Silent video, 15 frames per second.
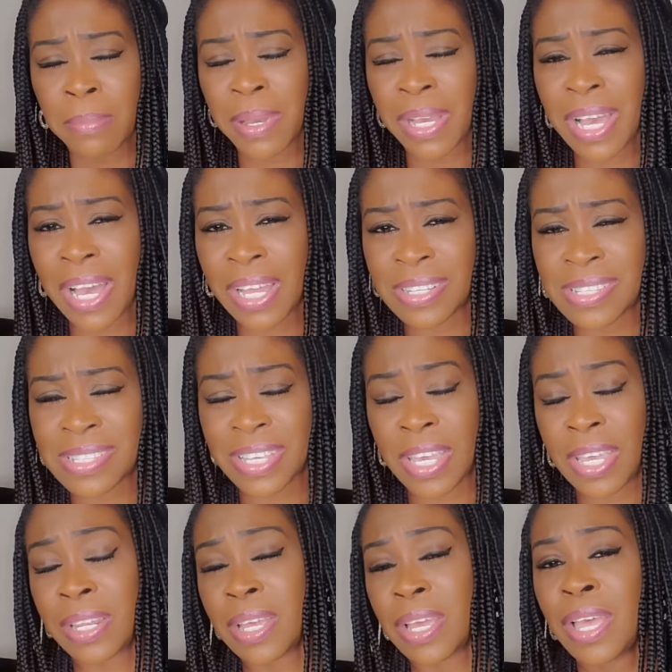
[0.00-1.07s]
But God is
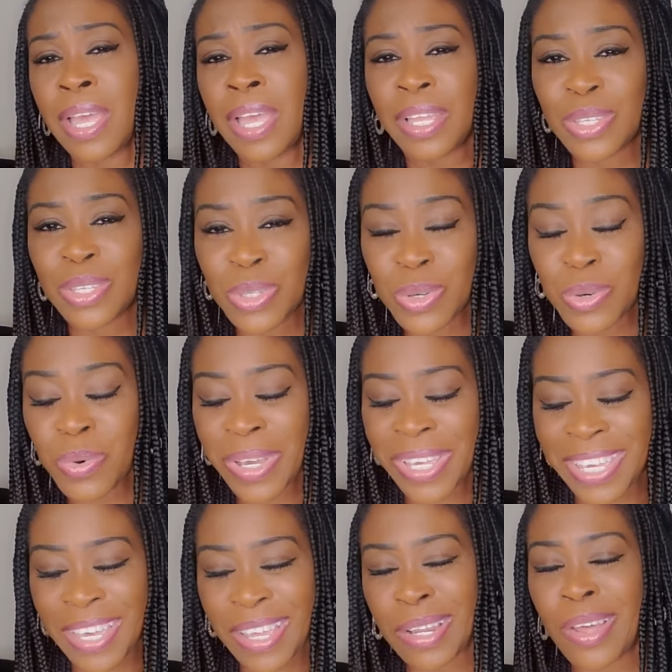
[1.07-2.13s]
saying, you
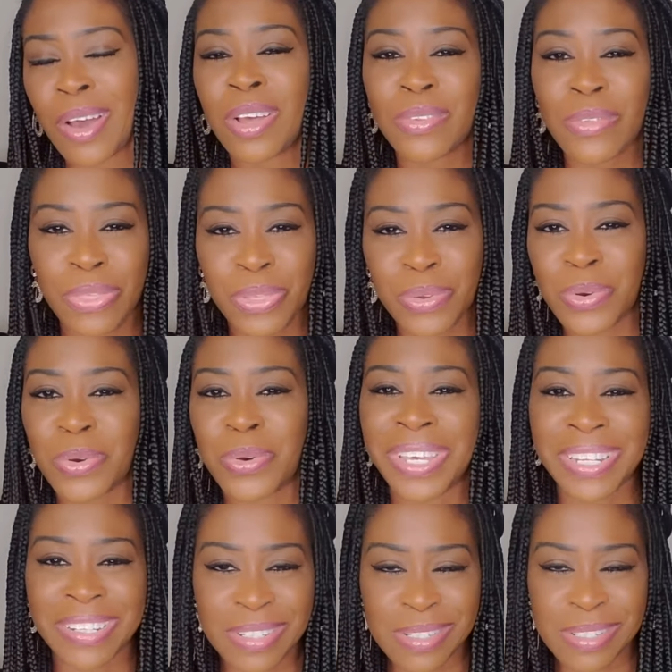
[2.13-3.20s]
cannot throw
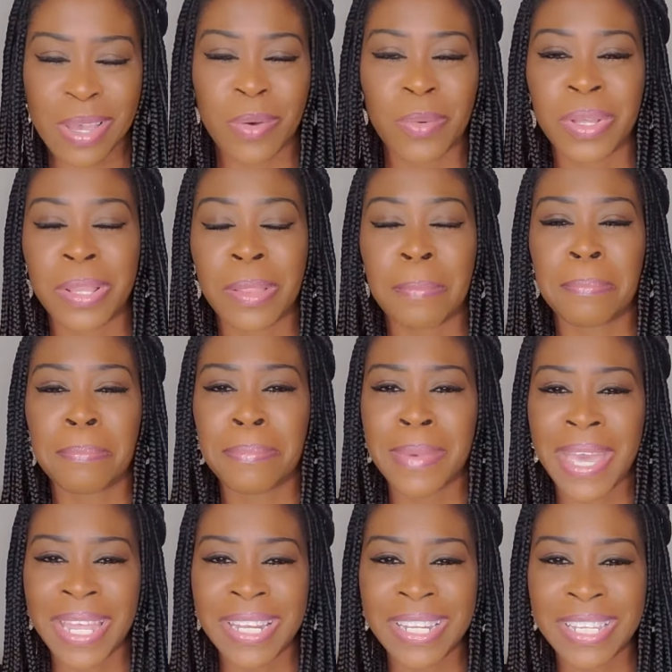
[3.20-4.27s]
in the towel.
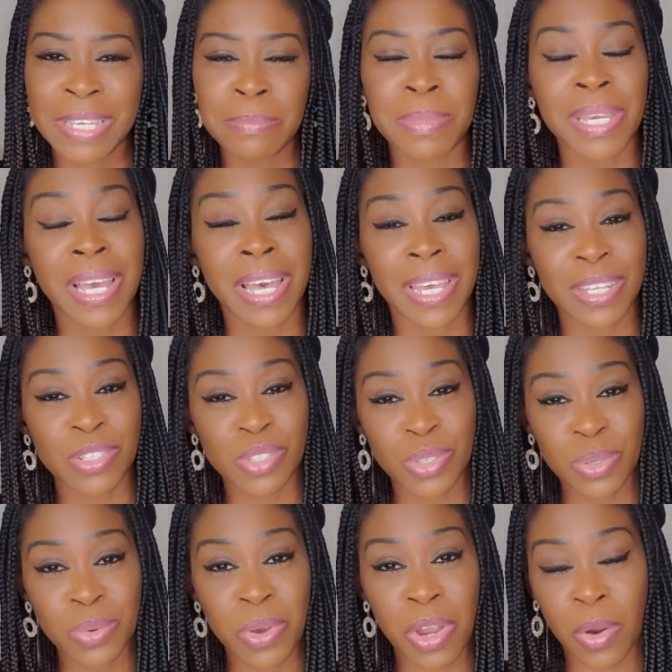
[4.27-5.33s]
Many behind
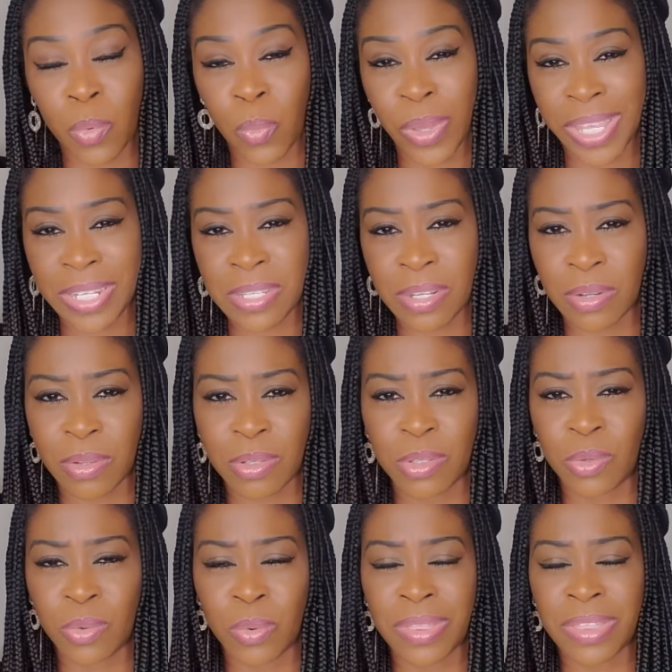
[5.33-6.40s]
you are waiting on
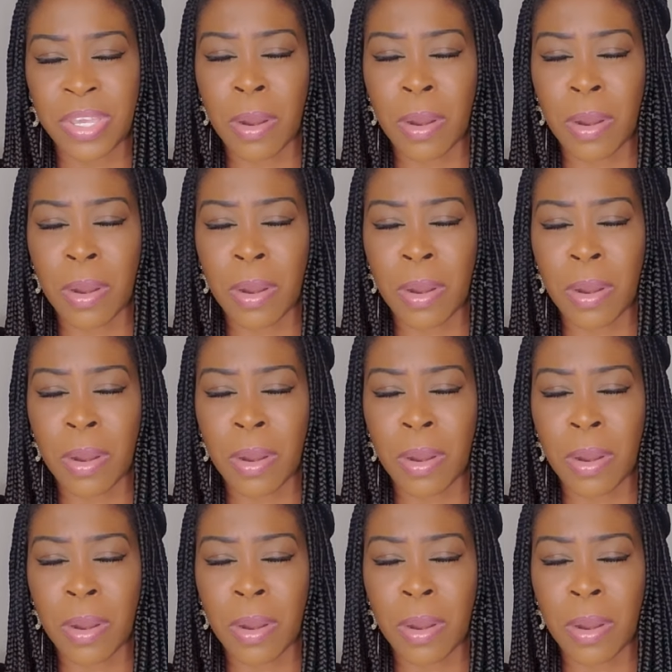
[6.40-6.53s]
you.